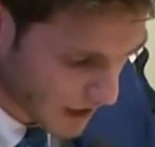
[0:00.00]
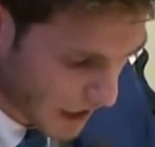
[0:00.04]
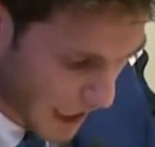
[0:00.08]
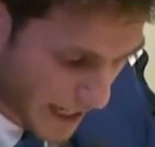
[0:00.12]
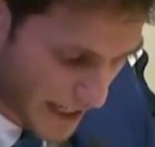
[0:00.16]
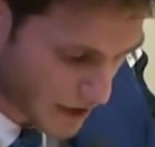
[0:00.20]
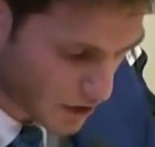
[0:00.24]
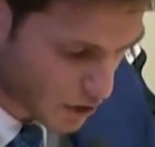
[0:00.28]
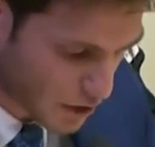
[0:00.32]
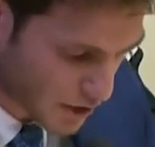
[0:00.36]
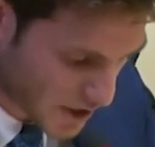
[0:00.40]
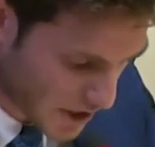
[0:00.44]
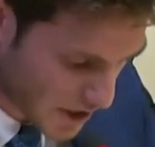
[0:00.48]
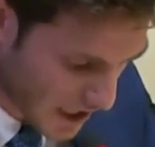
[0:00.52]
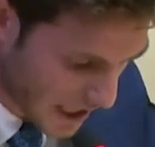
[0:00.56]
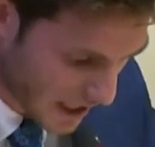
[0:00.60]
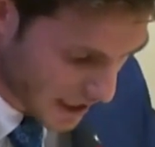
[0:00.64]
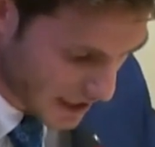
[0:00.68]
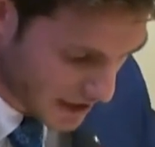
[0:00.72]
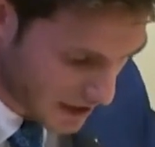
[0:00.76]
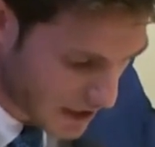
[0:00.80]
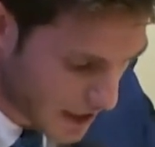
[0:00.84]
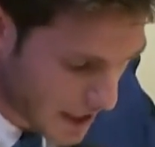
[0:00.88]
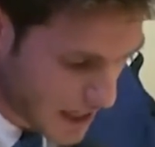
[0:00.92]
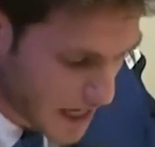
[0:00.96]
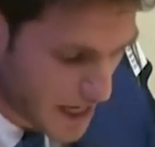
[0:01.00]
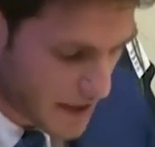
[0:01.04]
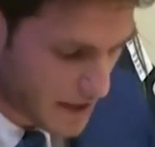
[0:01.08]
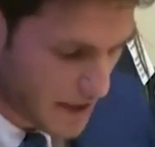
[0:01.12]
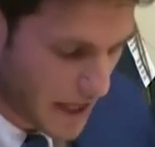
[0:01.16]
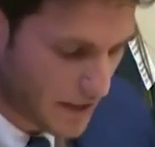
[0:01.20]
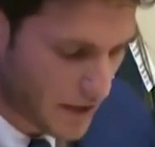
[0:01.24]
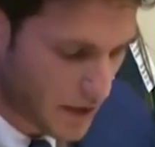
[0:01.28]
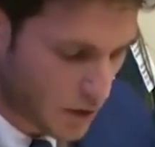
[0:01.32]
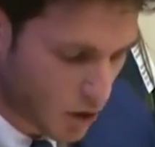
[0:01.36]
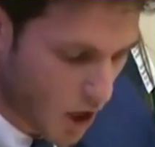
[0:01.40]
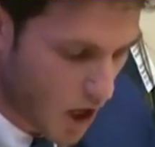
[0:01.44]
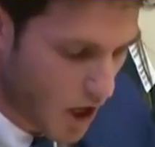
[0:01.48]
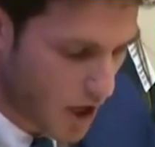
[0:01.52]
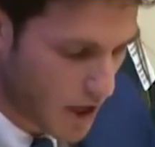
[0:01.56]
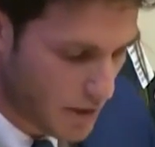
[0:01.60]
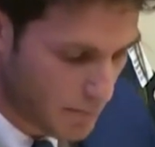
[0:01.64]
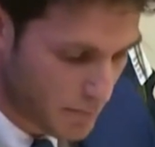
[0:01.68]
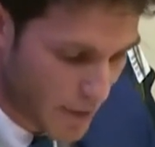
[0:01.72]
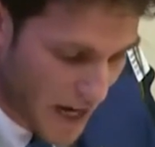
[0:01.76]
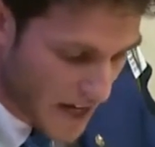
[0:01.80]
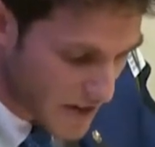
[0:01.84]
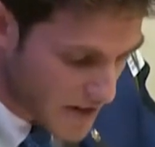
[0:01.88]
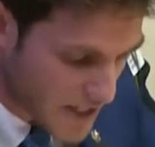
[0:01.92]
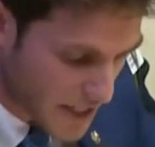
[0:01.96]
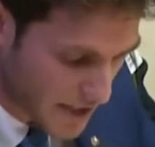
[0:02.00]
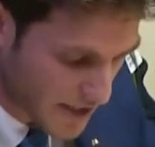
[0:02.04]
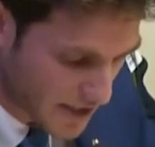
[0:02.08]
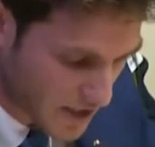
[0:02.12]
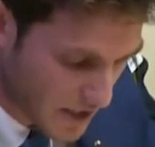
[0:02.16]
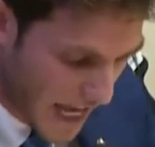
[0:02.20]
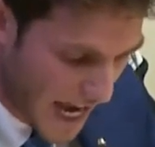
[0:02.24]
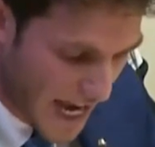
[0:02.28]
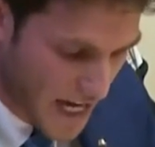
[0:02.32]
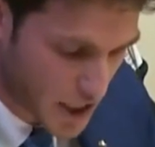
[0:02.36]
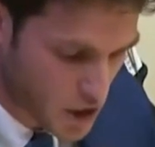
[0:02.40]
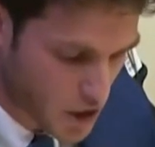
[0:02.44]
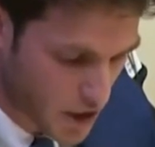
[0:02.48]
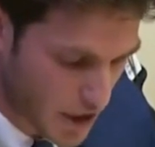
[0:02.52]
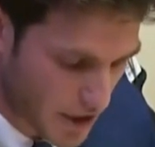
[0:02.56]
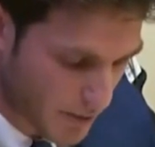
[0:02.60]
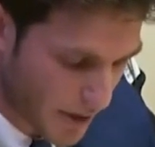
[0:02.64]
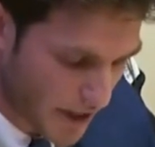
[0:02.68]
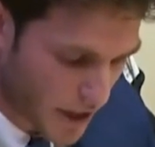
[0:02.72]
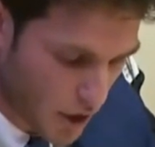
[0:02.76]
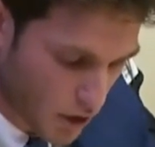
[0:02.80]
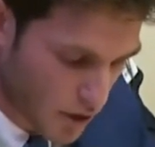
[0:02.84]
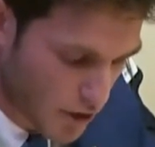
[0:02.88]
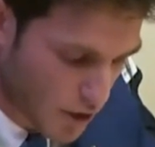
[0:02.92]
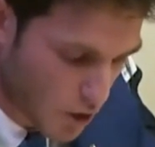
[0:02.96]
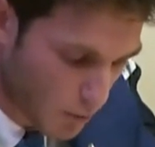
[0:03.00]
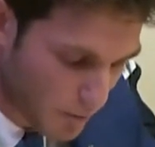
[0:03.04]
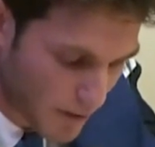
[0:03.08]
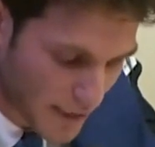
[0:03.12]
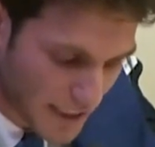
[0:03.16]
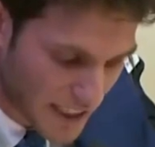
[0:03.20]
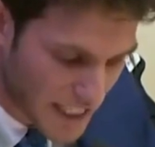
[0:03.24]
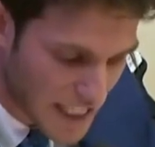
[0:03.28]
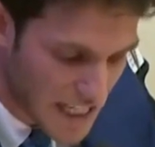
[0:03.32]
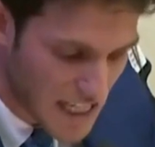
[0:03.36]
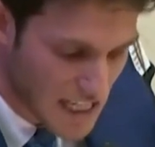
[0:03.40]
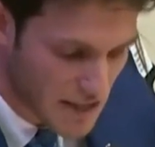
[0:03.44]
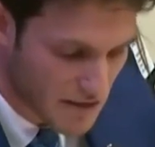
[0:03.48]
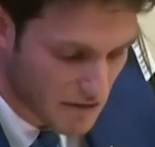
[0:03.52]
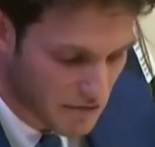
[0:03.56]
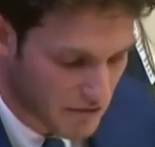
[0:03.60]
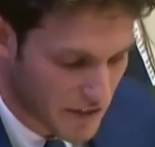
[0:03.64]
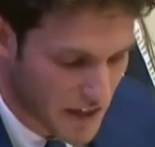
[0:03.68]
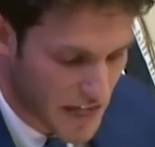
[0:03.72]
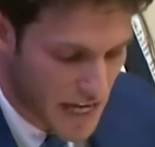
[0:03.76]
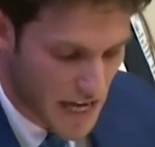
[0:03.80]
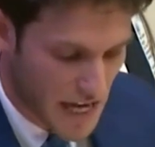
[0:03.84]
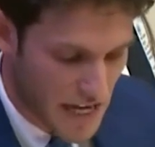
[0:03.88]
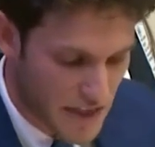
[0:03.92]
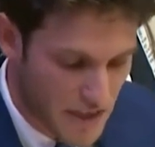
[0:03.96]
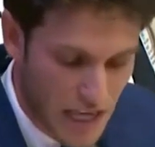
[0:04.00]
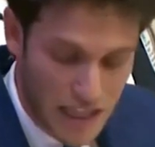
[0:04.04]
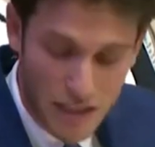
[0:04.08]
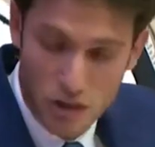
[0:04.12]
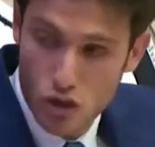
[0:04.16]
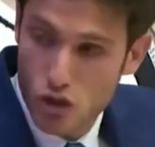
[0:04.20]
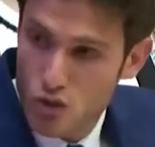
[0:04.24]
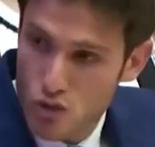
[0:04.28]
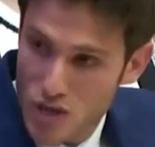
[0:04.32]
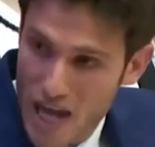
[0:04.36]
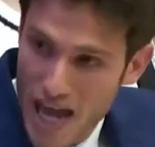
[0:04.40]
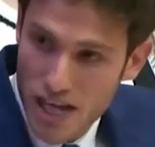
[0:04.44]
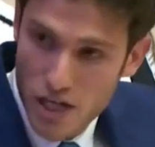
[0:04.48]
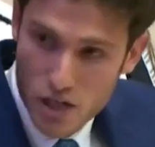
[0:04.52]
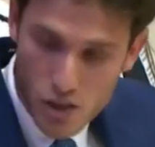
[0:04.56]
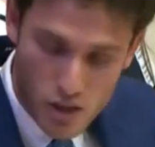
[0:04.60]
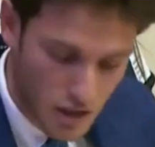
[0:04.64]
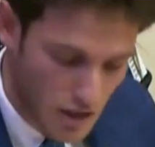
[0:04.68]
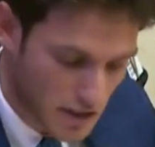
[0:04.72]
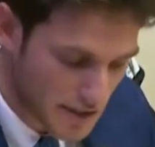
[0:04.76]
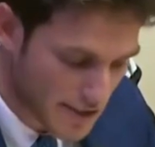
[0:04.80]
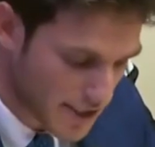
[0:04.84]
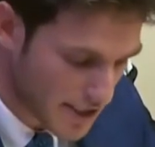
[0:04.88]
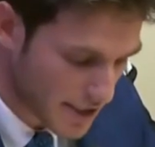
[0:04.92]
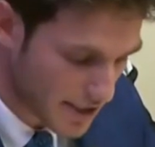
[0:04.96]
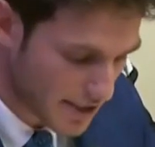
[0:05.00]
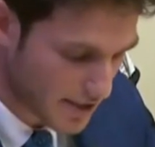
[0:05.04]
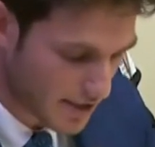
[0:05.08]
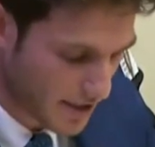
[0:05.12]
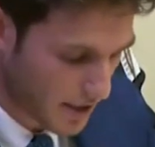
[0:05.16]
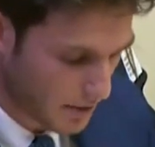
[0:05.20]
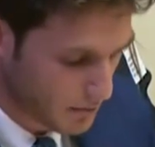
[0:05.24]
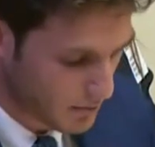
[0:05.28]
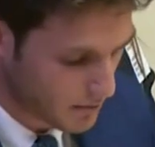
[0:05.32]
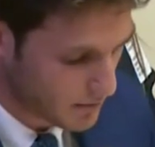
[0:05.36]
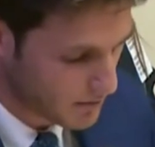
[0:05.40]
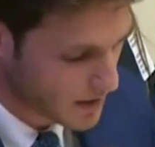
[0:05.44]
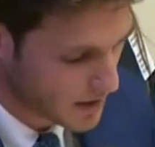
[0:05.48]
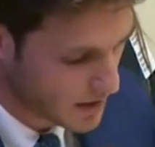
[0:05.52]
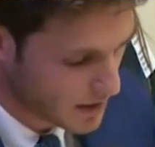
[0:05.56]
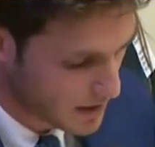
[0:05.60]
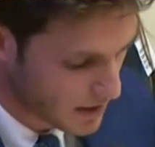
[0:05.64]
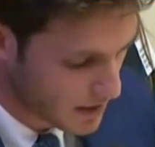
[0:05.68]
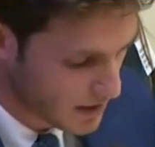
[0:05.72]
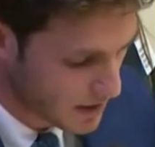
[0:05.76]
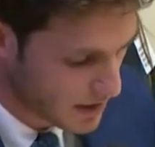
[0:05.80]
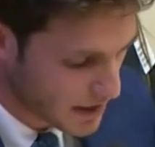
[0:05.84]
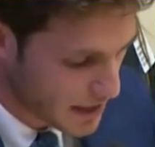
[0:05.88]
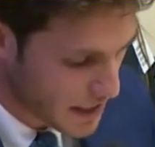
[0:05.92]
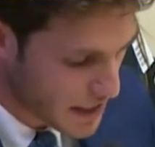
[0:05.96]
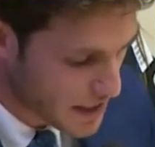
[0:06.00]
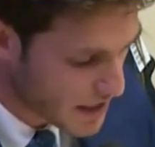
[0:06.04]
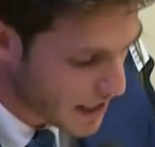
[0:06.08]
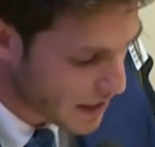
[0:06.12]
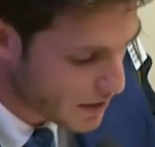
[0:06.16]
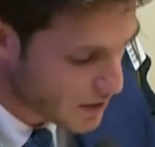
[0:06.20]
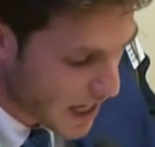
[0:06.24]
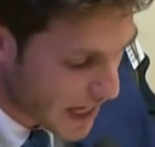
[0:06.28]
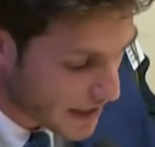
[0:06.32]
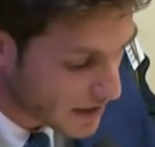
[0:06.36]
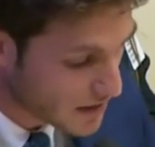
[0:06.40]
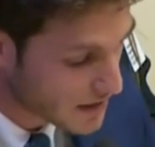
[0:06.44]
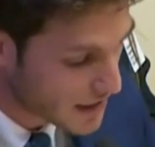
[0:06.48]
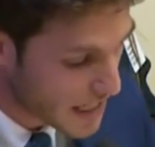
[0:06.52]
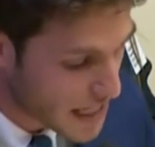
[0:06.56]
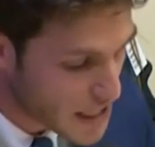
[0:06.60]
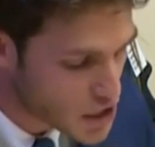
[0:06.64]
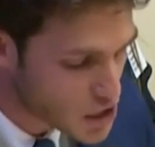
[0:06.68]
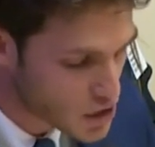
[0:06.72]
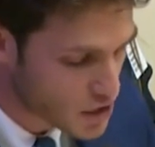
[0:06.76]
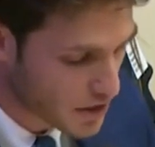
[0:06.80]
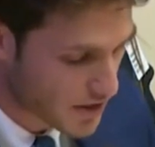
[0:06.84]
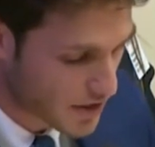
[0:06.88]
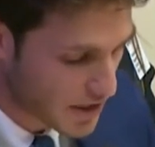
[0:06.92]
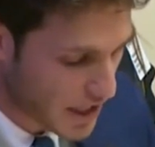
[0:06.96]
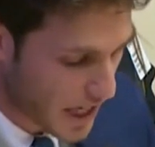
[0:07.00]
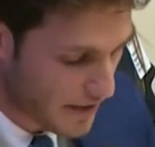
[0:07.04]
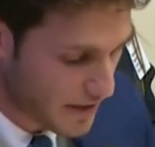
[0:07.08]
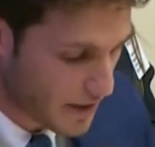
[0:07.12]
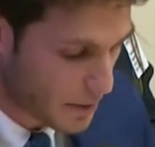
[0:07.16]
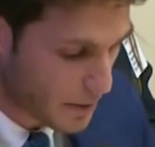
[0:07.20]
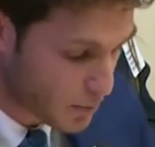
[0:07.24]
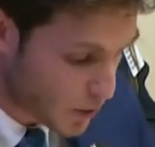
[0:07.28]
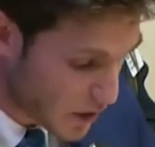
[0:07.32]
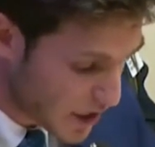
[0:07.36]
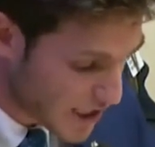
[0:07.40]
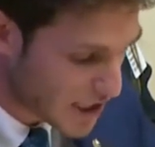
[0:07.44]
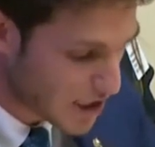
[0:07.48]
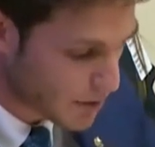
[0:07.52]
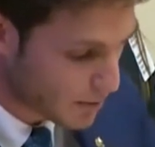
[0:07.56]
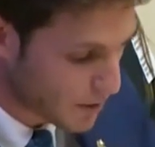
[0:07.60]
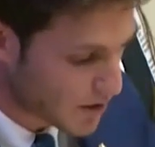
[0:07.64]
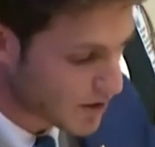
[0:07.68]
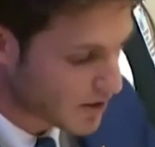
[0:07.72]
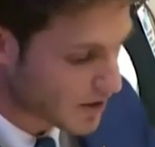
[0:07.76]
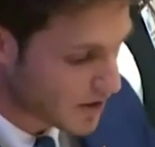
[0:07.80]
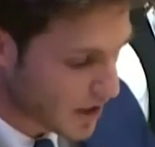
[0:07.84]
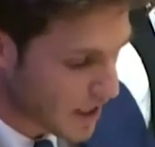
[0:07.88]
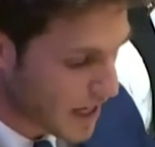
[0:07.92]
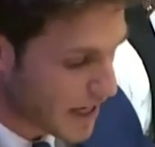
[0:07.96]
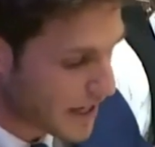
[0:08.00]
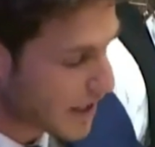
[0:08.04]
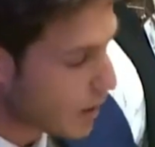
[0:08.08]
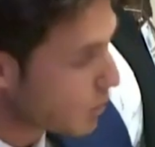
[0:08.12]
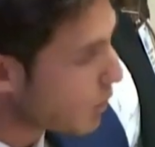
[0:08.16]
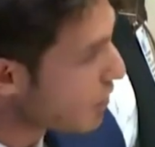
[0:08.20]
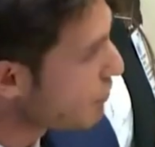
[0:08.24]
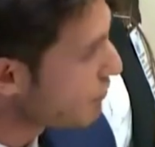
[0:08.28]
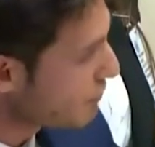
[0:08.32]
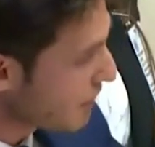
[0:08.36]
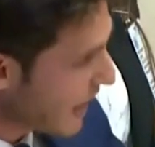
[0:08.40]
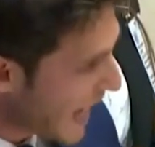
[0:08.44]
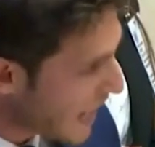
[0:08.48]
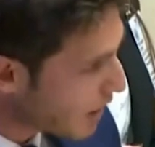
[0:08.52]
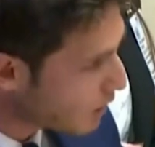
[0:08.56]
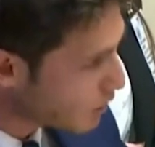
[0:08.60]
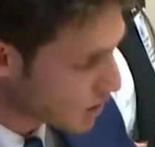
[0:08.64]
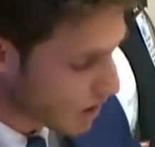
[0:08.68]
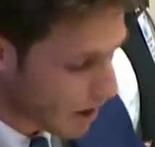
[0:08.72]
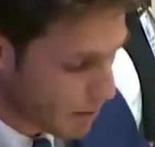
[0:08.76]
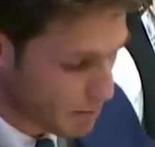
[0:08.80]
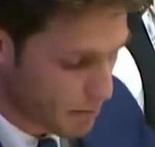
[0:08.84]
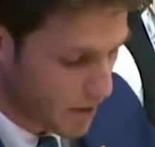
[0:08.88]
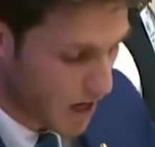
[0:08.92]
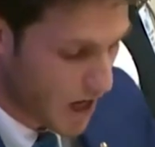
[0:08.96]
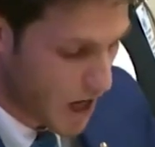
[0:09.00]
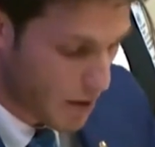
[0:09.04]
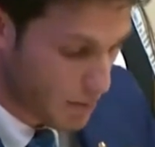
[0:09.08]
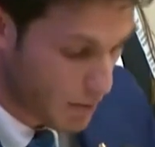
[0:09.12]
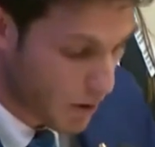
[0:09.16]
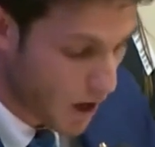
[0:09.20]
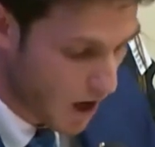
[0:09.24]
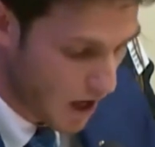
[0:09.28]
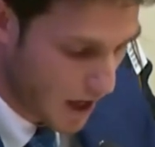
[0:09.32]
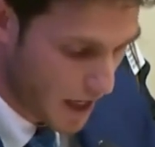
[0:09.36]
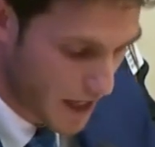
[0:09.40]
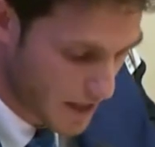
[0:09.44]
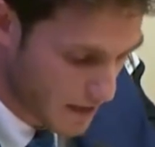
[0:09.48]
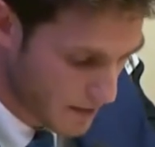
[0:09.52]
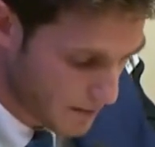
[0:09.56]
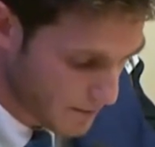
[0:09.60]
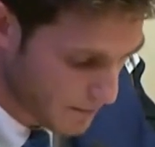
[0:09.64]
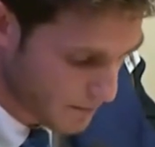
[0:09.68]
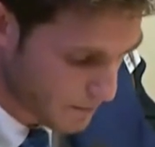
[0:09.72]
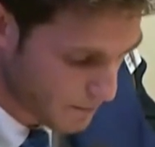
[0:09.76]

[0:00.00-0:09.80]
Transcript: I understand that there are barriers to actions, but I also believe in the international system, in the United Nations, and the principles they were founded upon.